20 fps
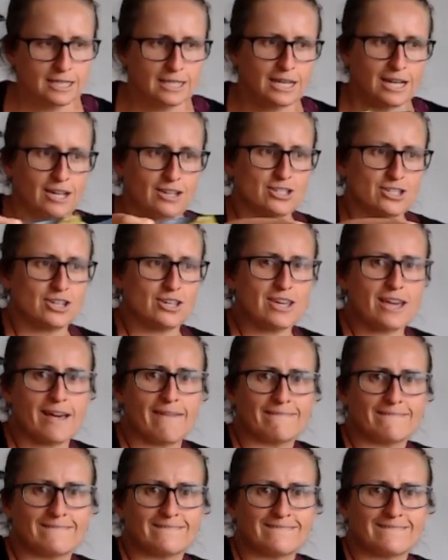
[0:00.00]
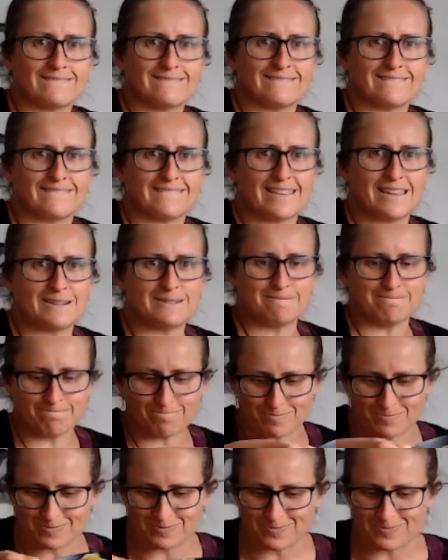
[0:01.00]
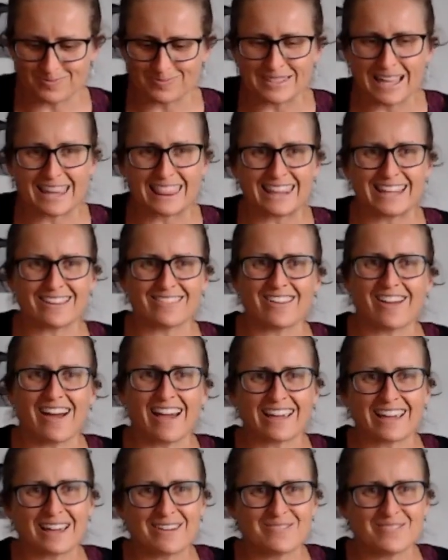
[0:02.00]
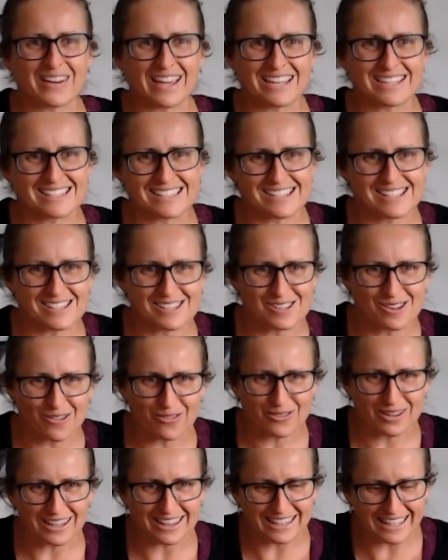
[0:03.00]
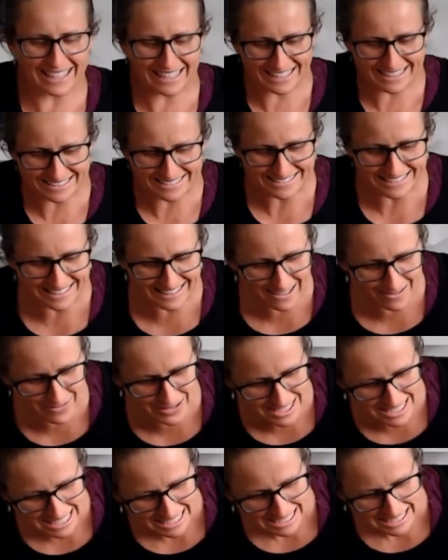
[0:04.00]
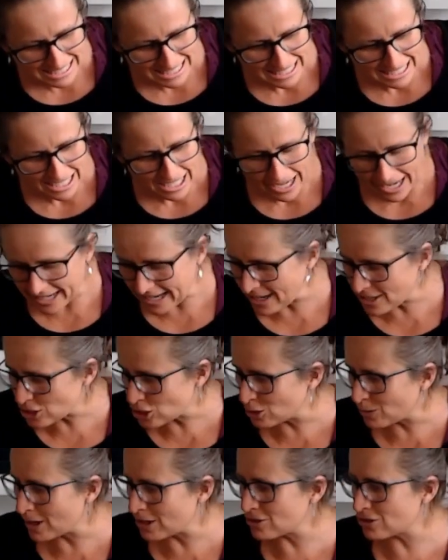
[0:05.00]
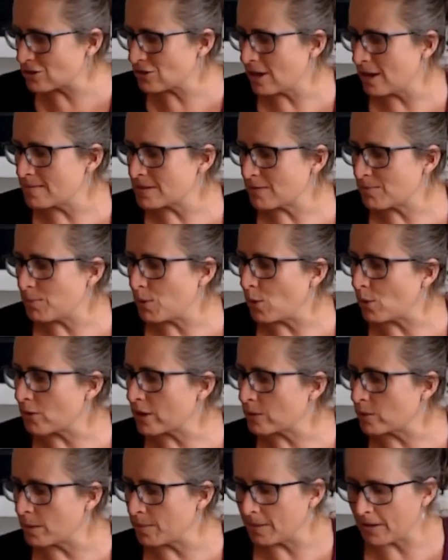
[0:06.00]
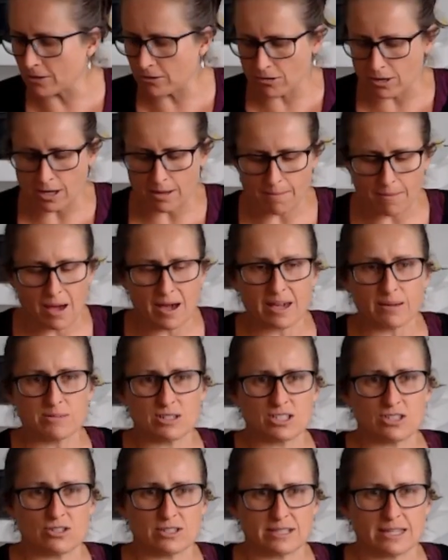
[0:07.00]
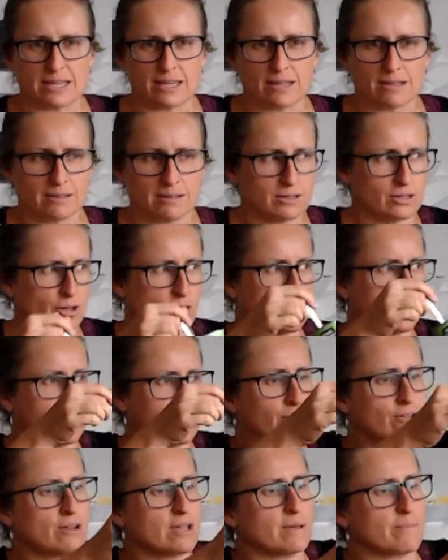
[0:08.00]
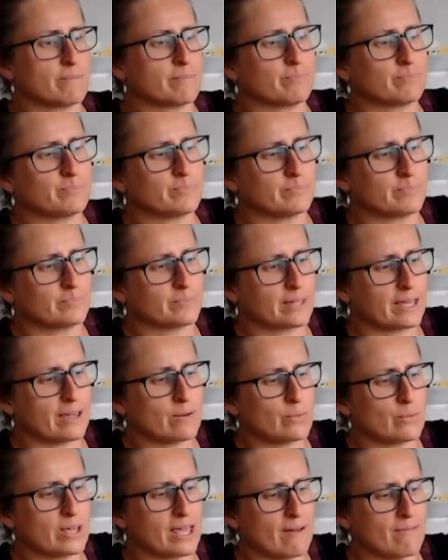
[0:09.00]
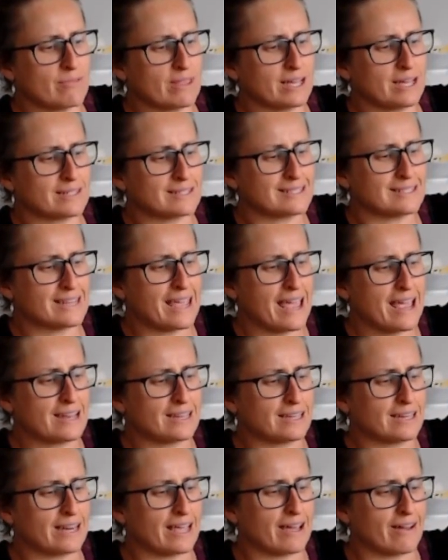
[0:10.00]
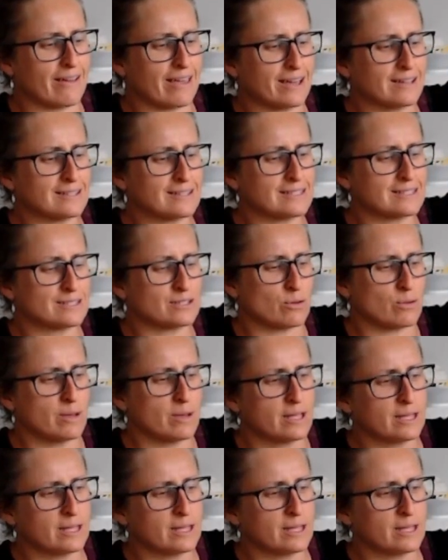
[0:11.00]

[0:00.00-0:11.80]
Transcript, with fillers: I'll show you. Yum. Nothing like amazing soft leek. Love it. Okay, 200 grams of pouring whipping cream. I am just using coconut cream. Okay, we have that standard in our house, so